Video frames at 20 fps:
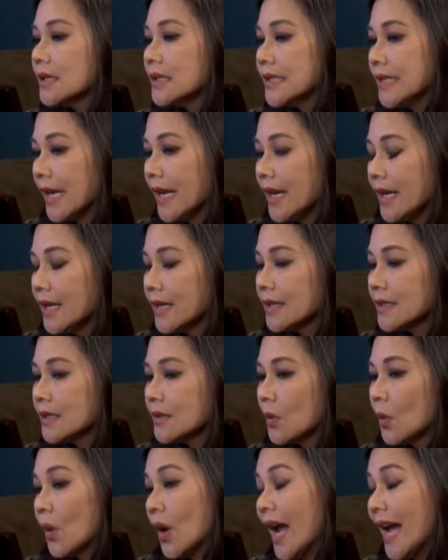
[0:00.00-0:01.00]
dentists
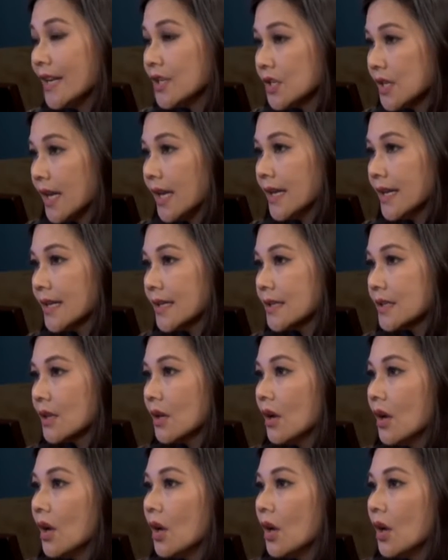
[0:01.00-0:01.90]
or hygienists,